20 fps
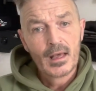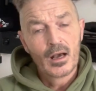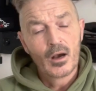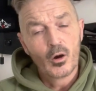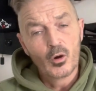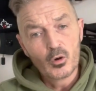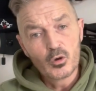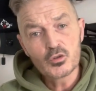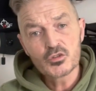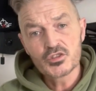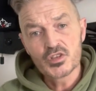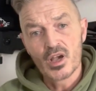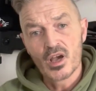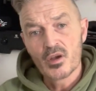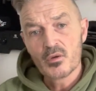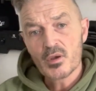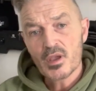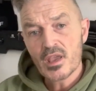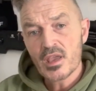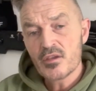
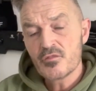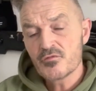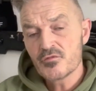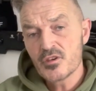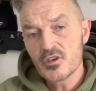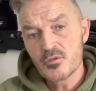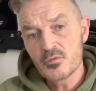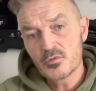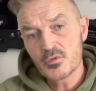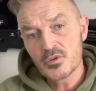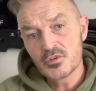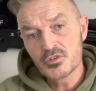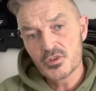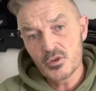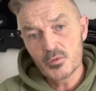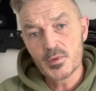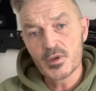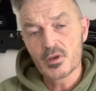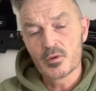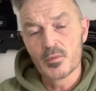Also, if you do
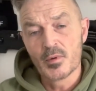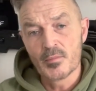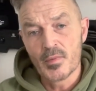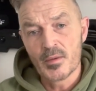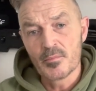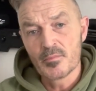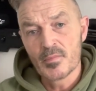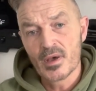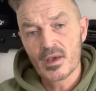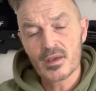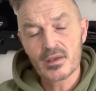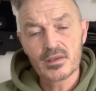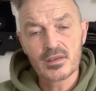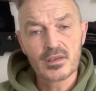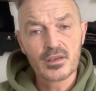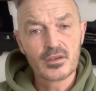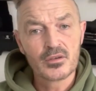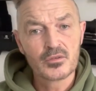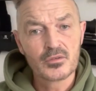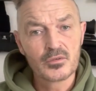become a member,
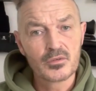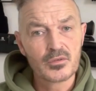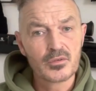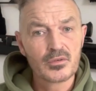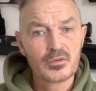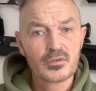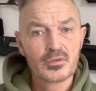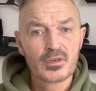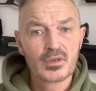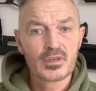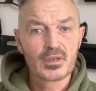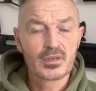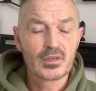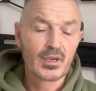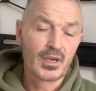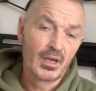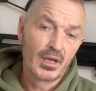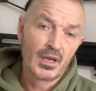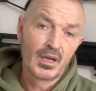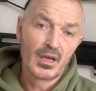you
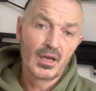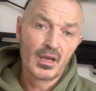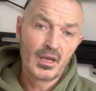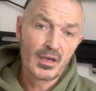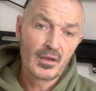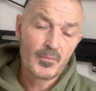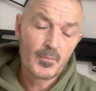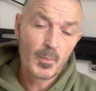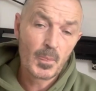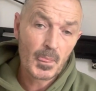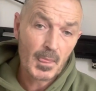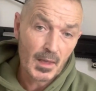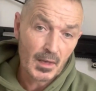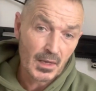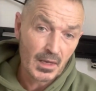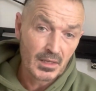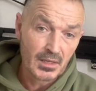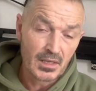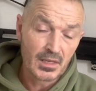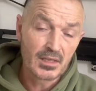
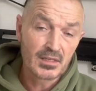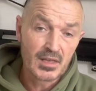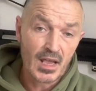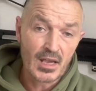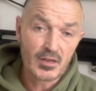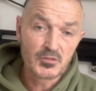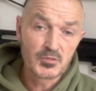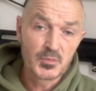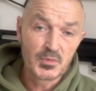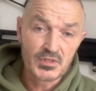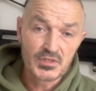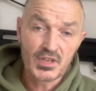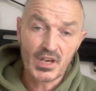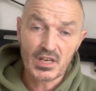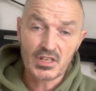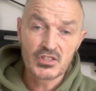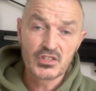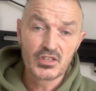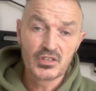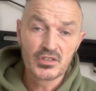in the announcement
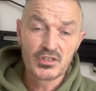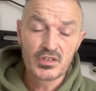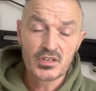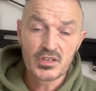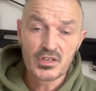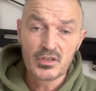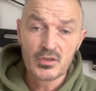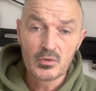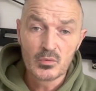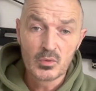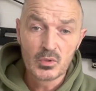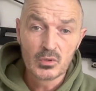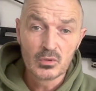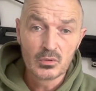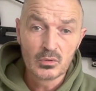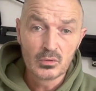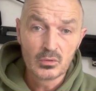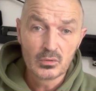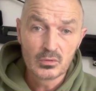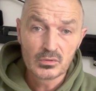section, you
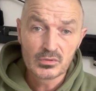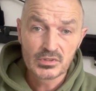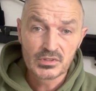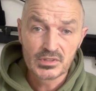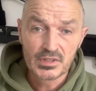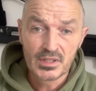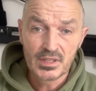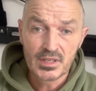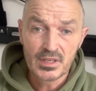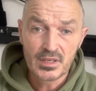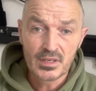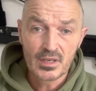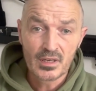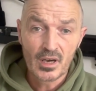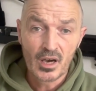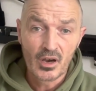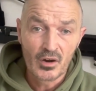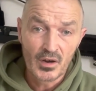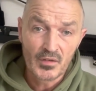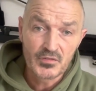will see
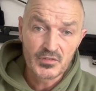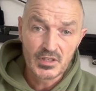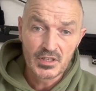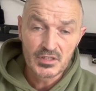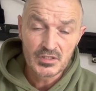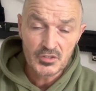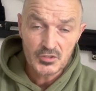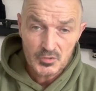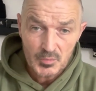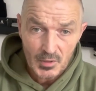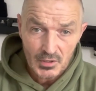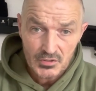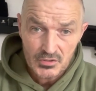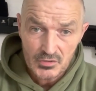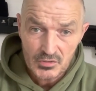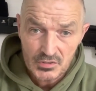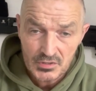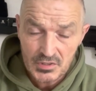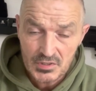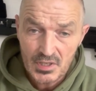RFDs who sponsor
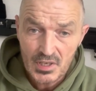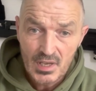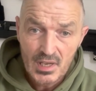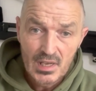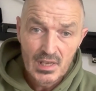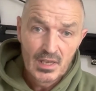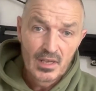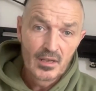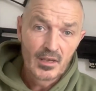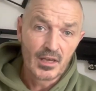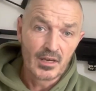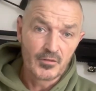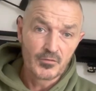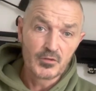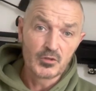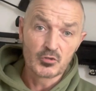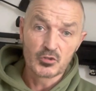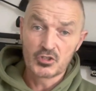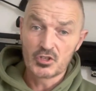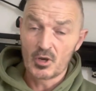us. And if
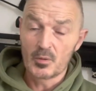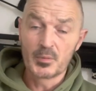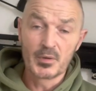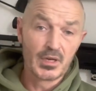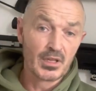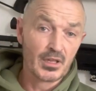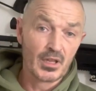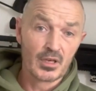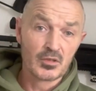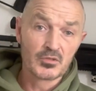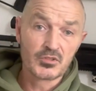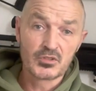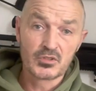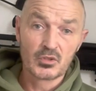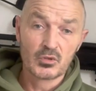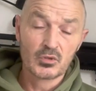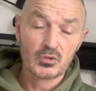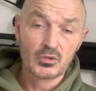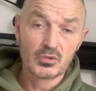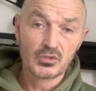you're shopping in those
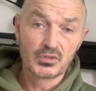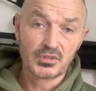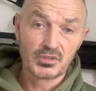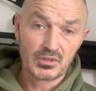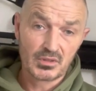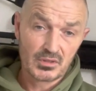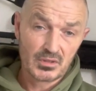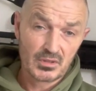stores,